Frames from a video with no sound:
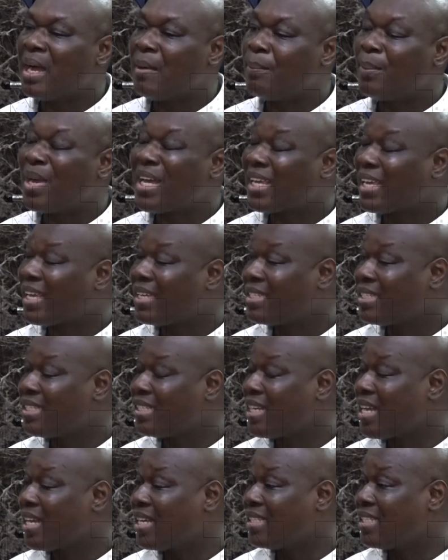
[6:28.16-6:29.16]
marketing
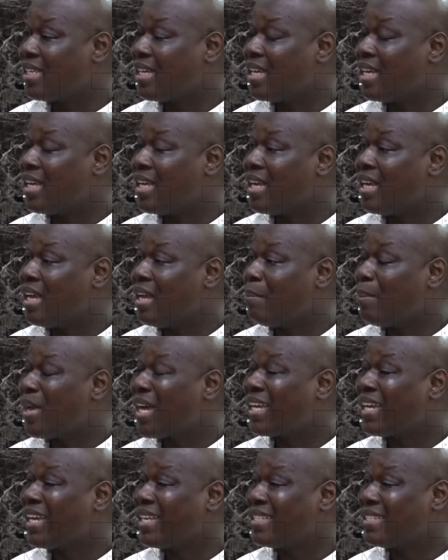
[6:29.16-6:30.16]
and
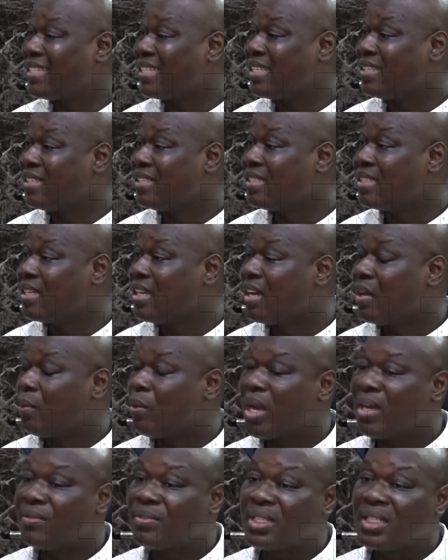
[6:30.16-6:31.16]
market sales. We
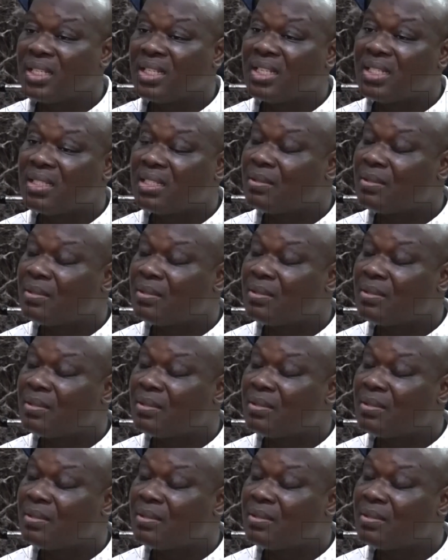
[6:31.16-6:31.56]
have seen it